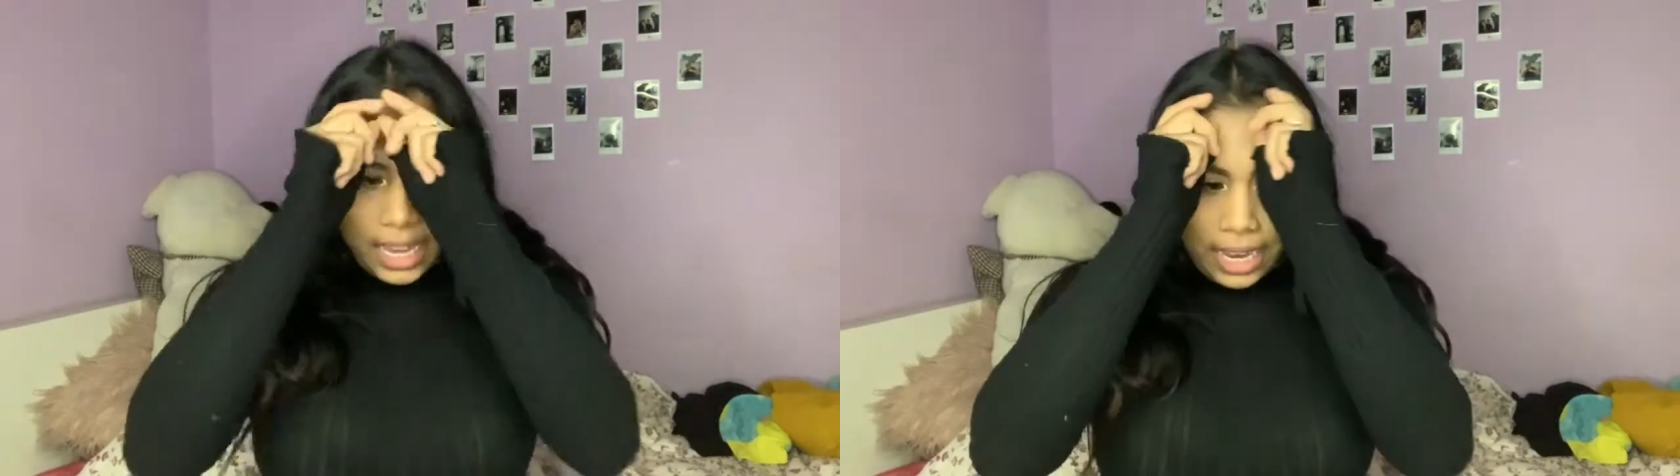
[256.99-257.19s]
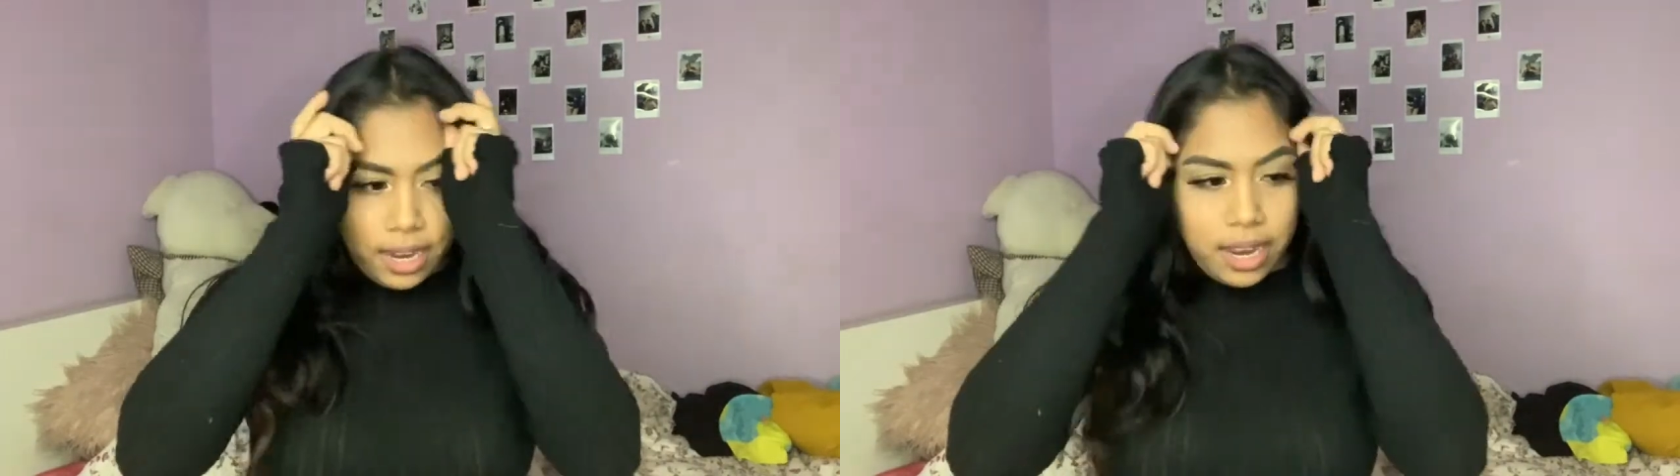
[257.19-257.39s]

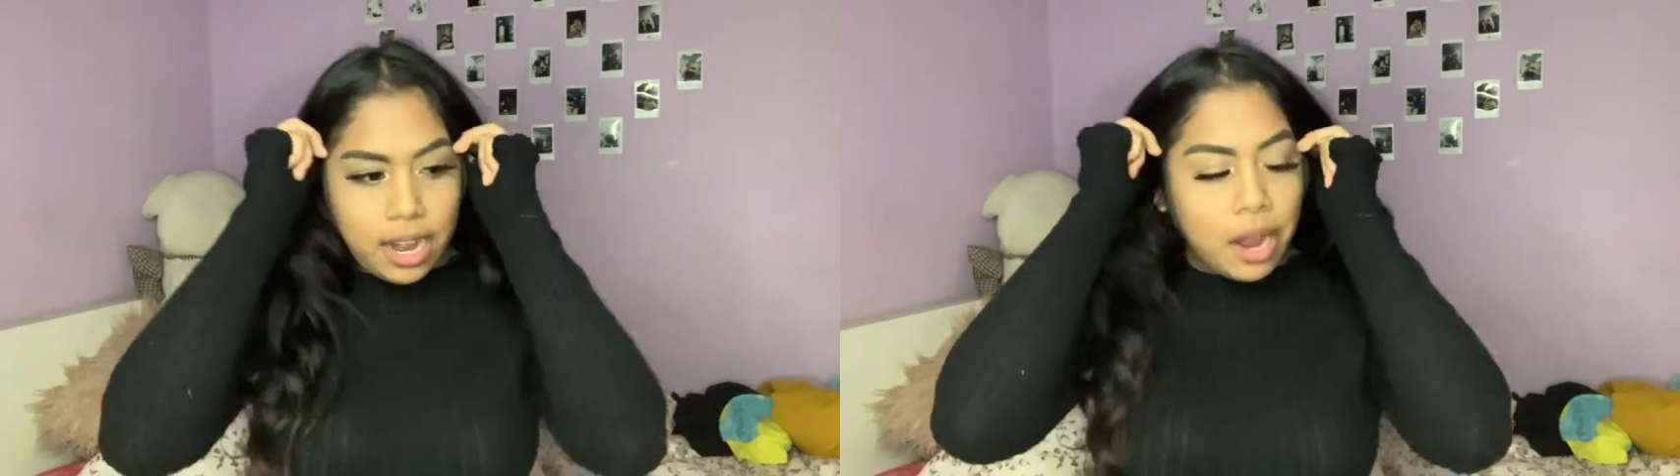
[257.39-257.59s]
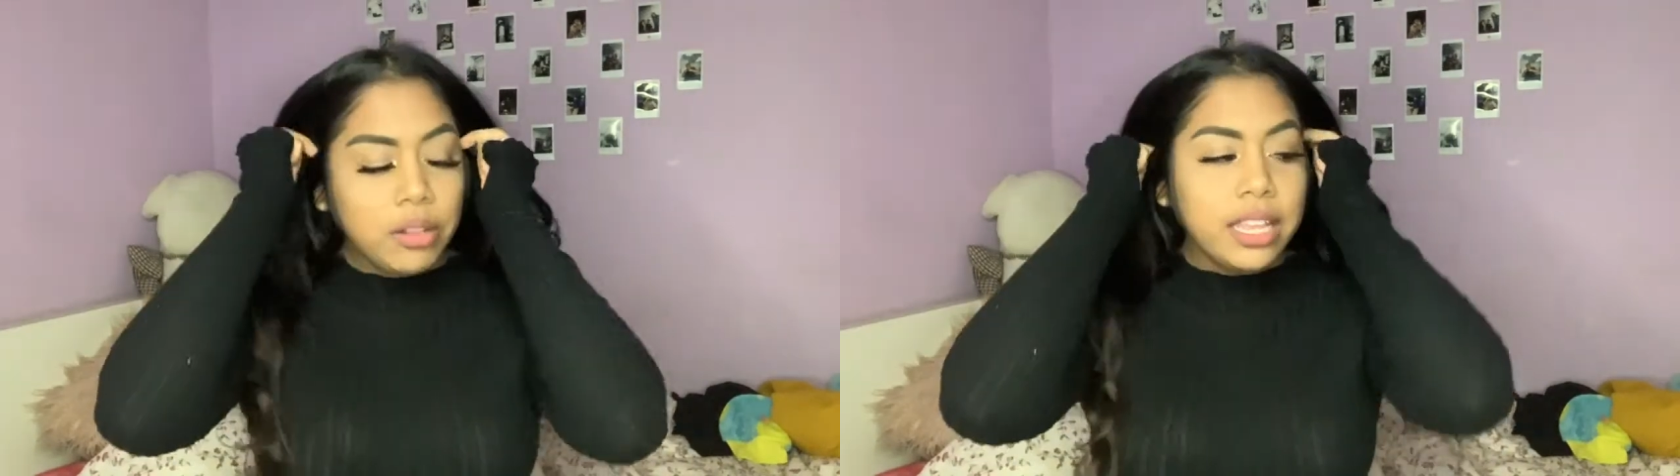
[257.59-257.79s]
And
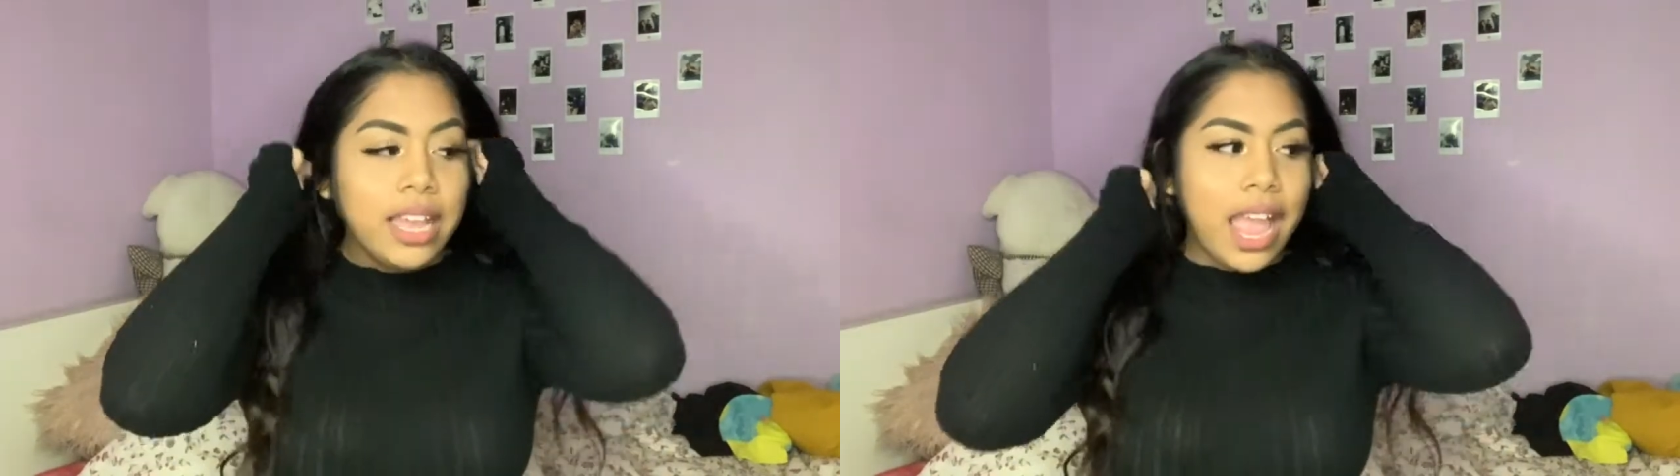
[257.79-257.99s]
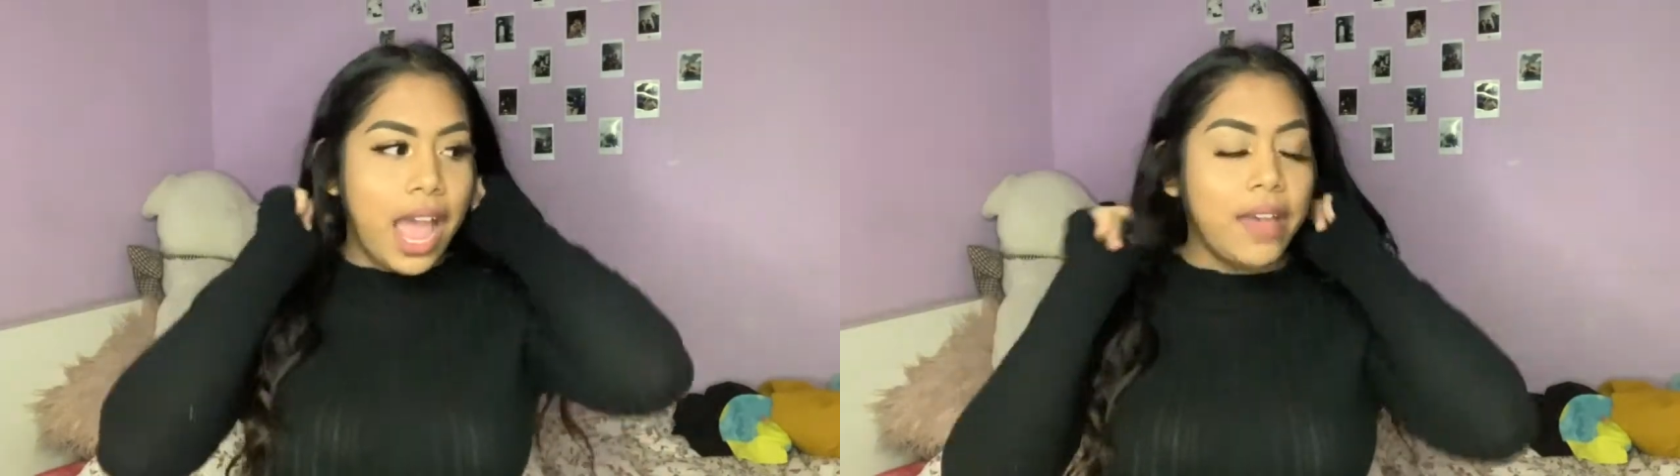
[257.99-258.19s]
then I don't
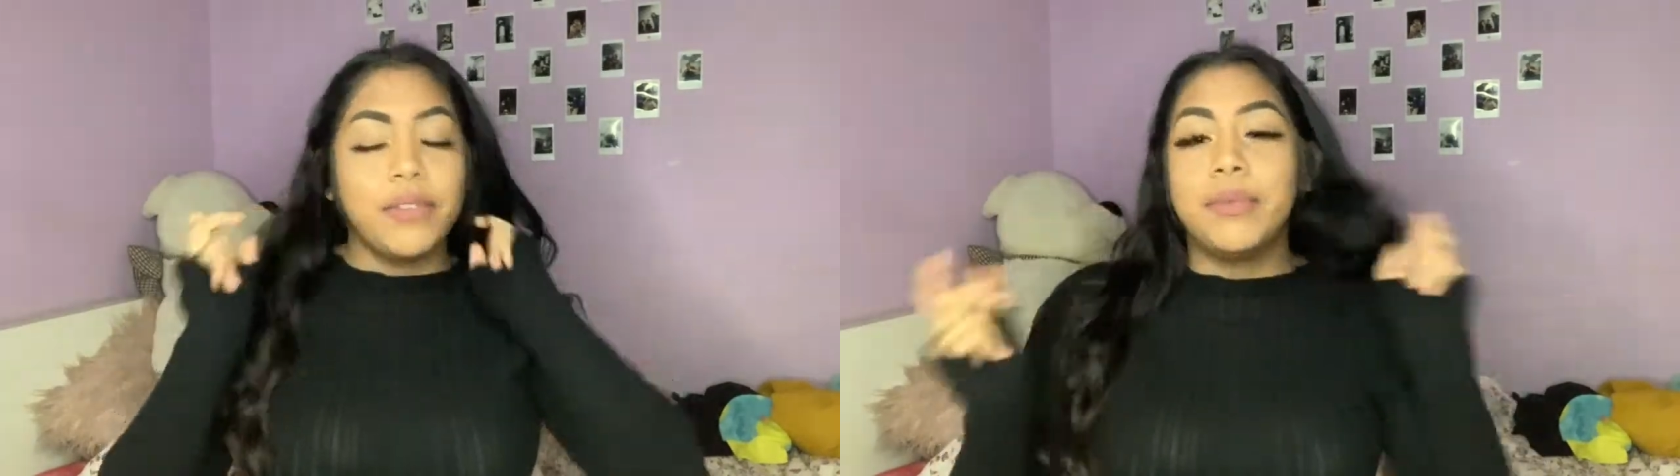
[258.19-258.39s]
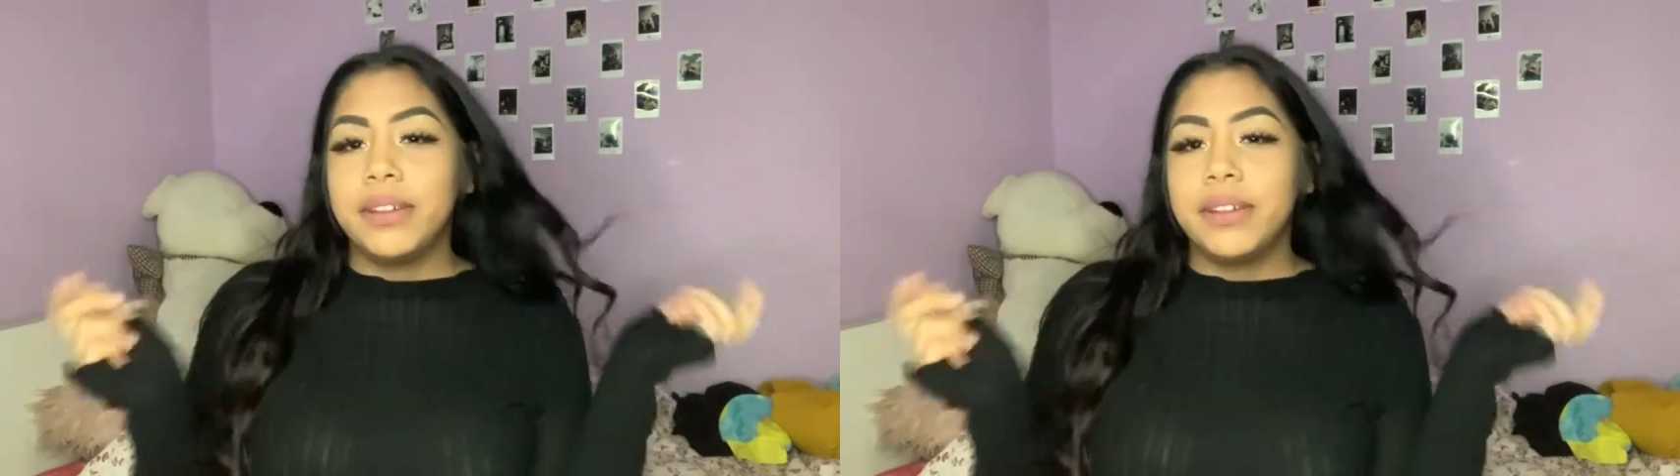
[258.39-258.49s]
think I have it,